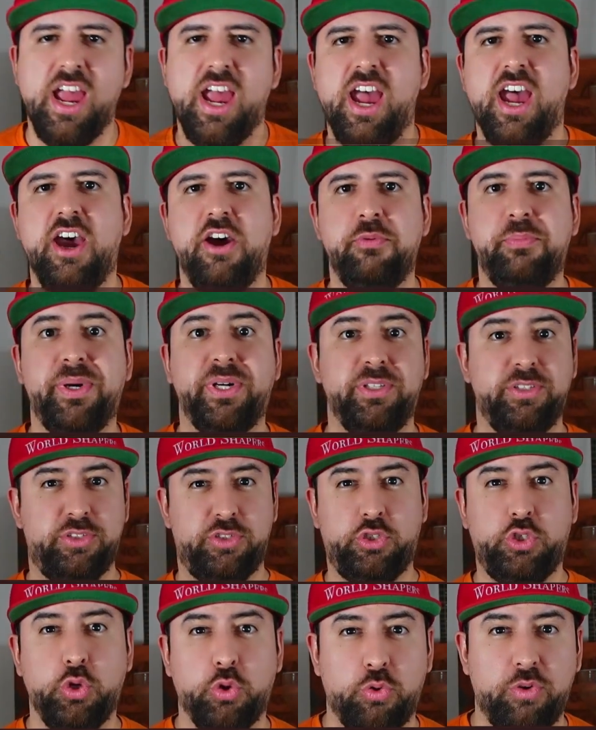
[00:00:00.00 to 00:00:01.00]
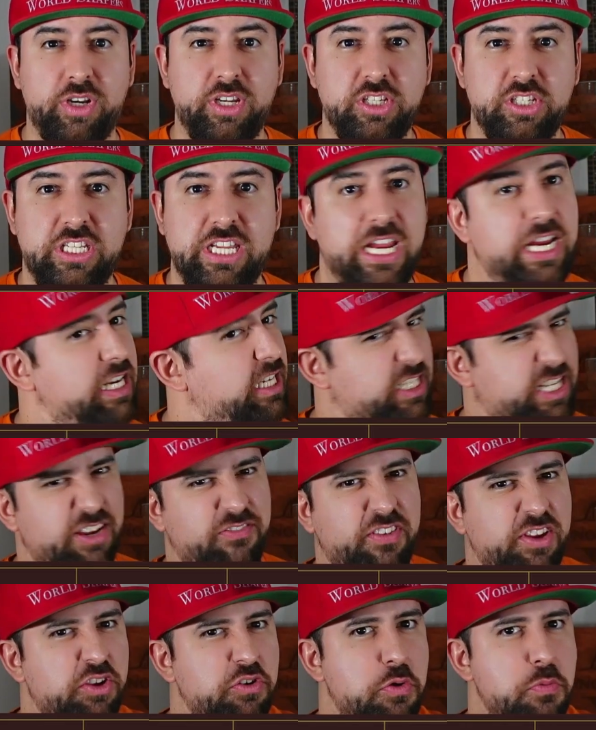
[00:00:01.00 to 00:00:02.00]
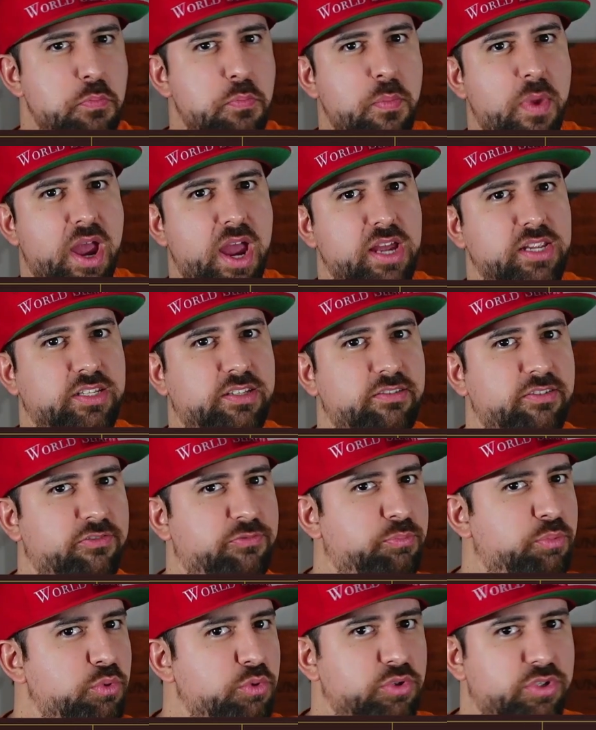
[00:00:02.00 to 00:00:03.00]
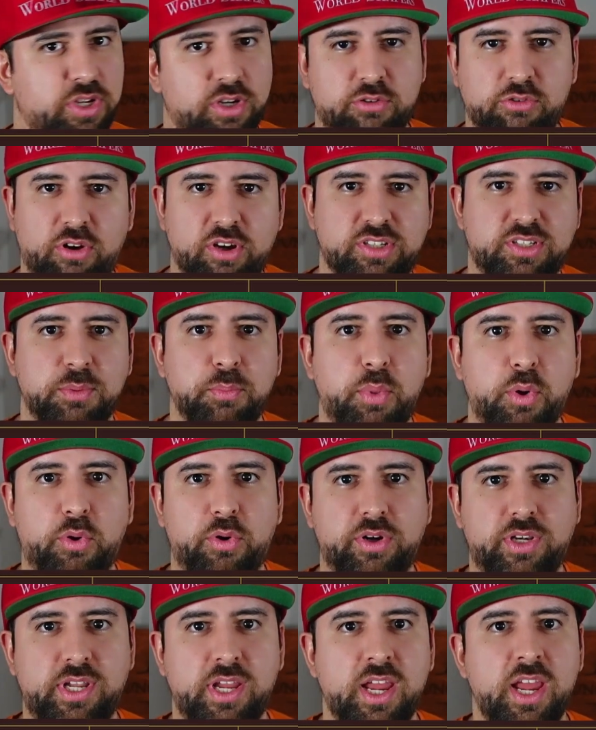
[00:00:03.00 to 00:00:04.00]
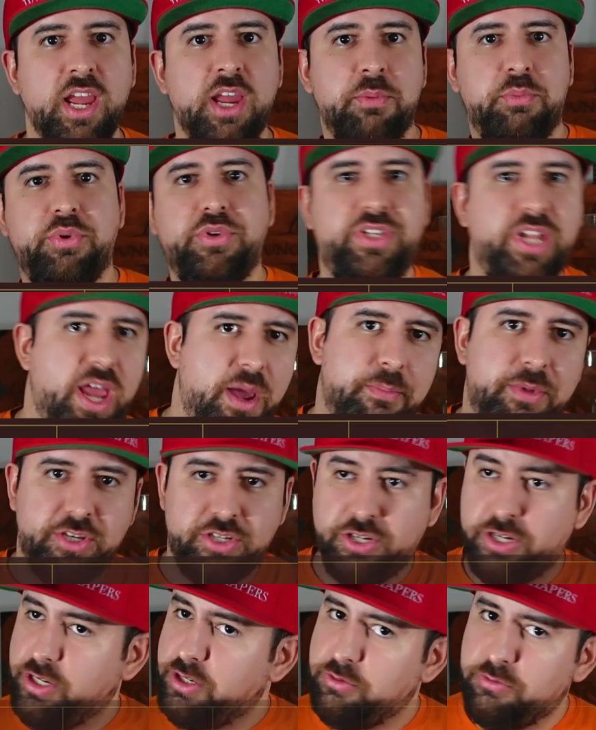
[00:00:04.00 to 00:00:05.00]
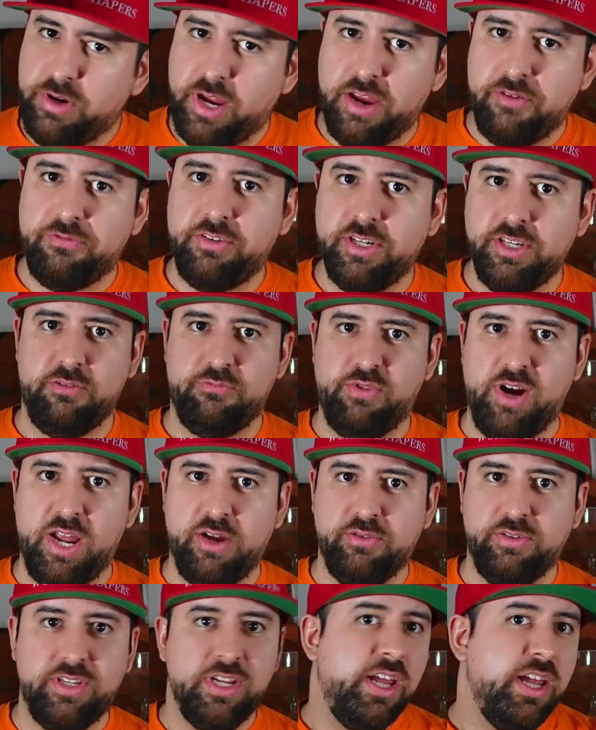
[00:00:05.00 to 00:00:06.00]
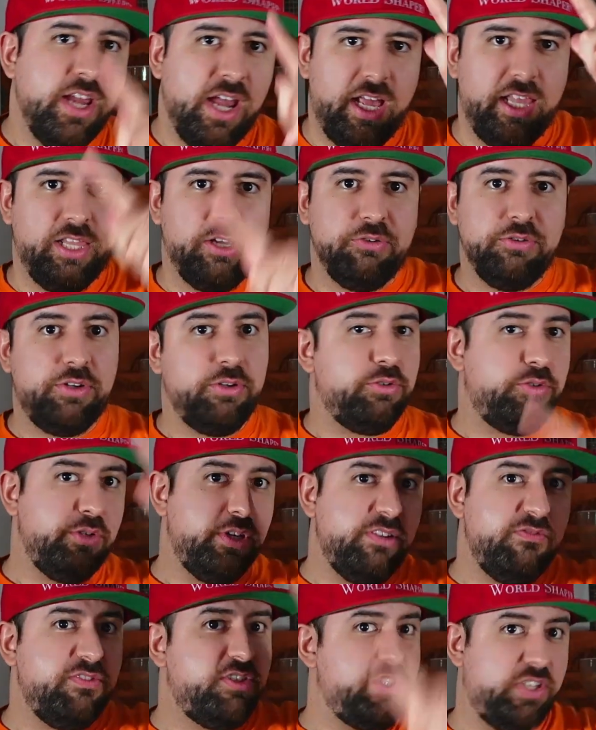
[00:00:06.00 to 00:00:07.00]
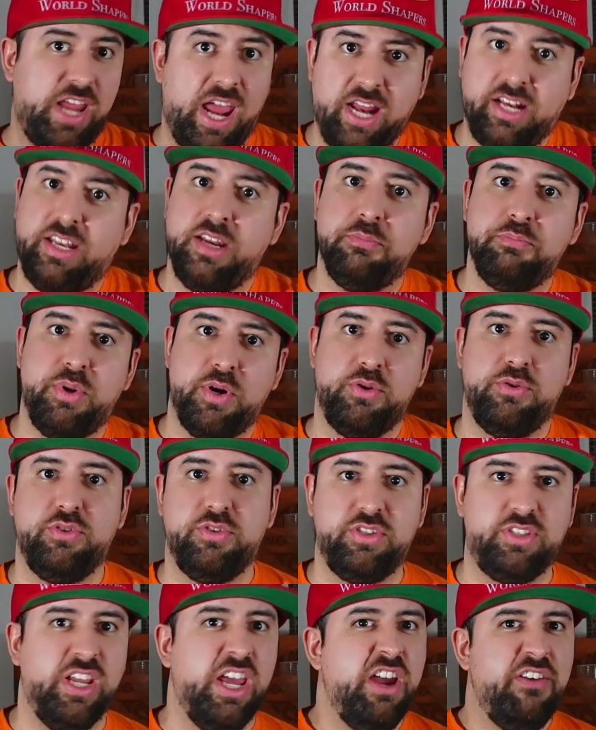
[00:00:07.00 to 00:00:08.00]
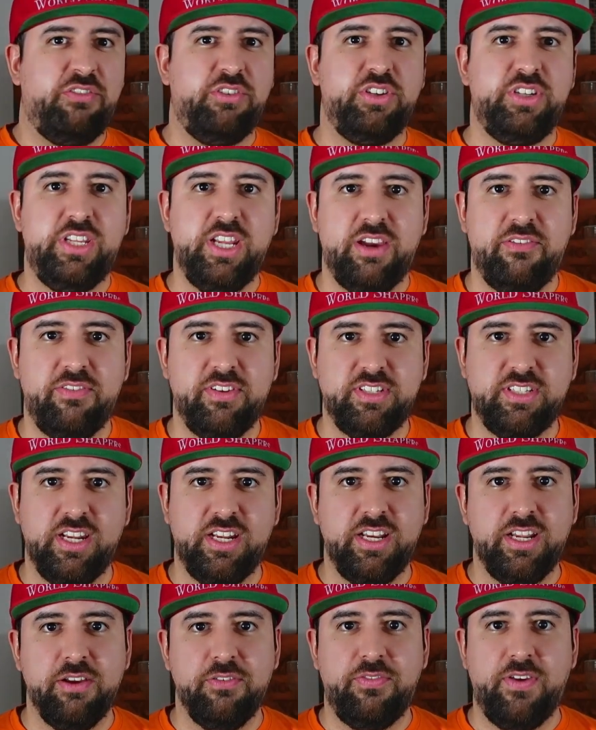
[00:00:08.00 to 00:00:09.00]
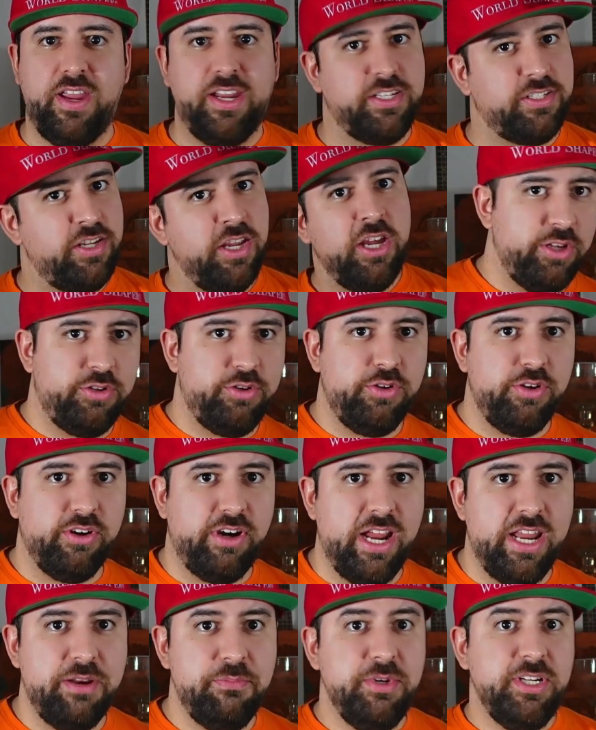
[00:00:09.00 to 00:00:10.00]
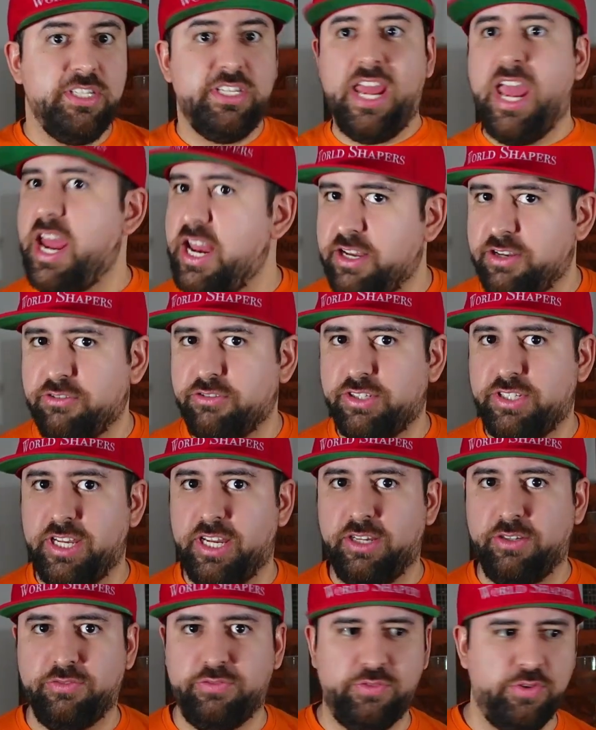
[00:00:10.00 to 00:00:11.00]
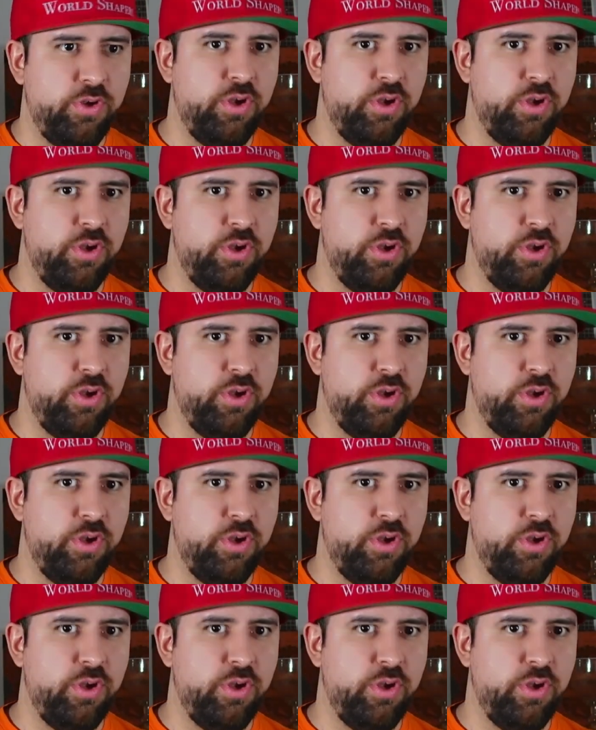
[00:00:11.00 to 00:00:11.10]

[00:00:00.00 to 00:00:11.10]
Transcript: How about Soaring State, giving you a massive boost across the board, but damaging you every round, allowing you to even stack that bonus for devastating effects to your enemies and yourself.